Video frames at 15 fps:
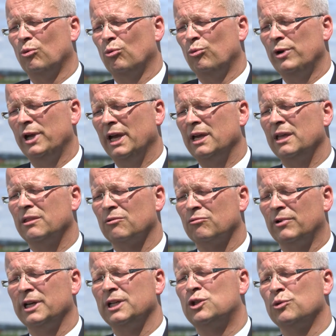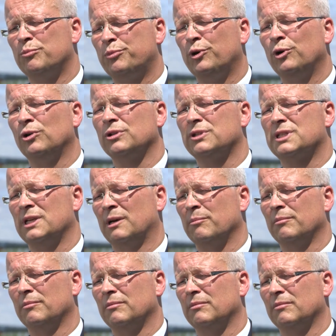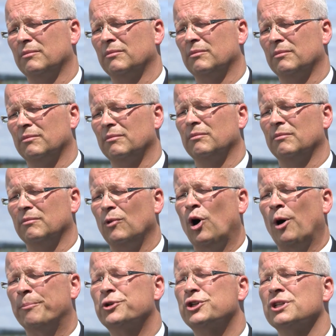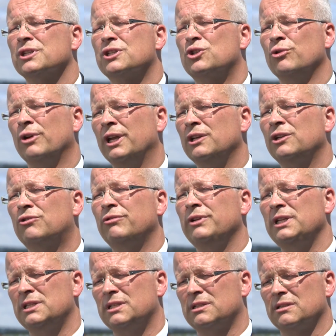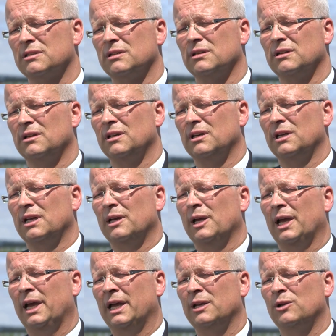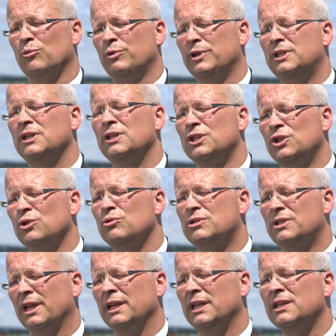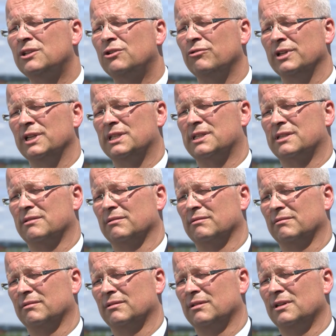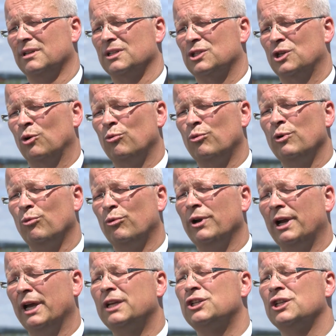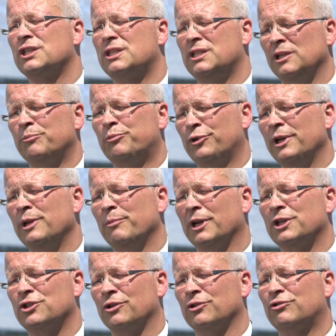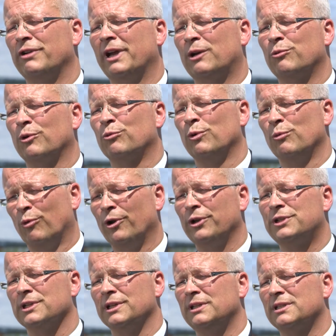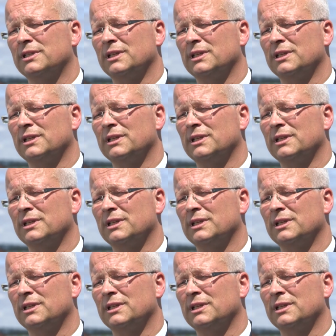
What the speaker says: we had the right to pull some options to increase, and we didn't use that increase. So we're actually still pretty much on track what we wanted,